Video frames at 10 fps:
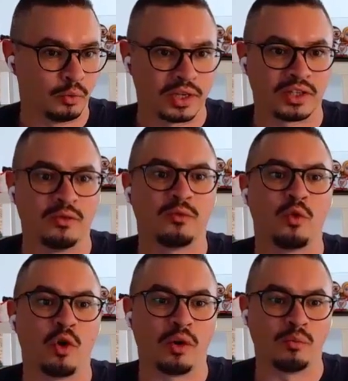written
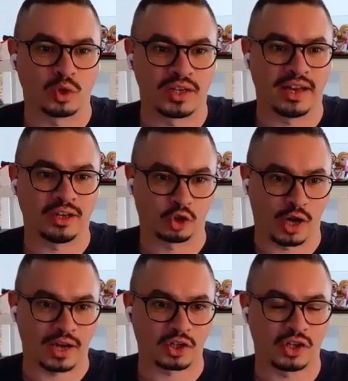form, was getting
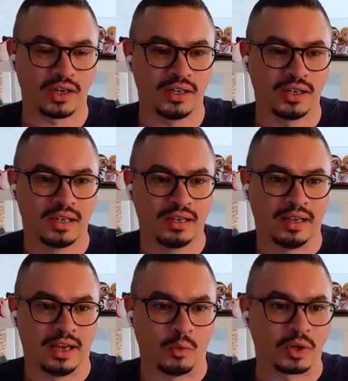traction.
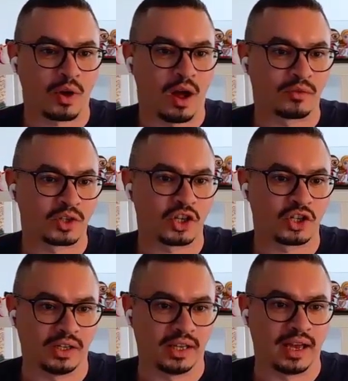And with
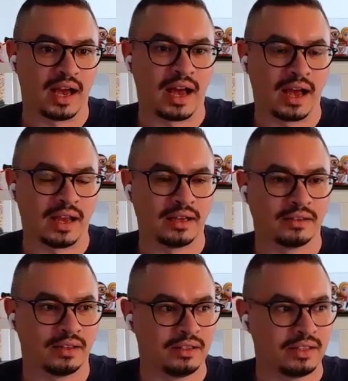conversational AI,
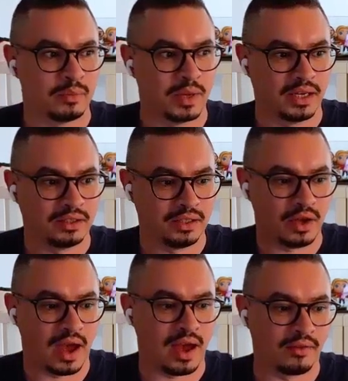the ability
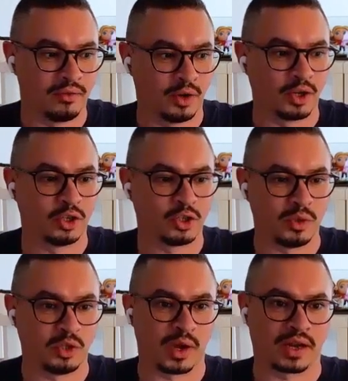to have very good
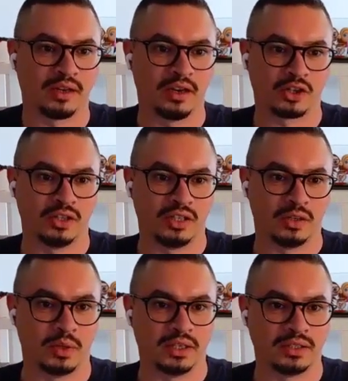speech recognition, the
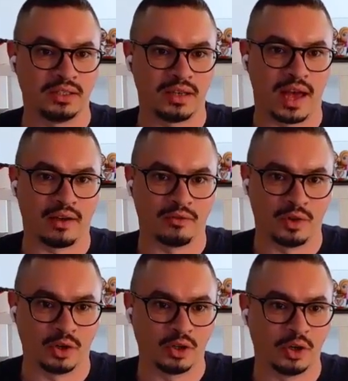ability to have
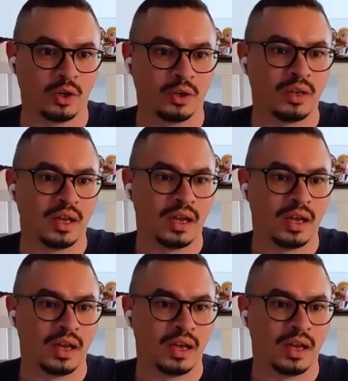very good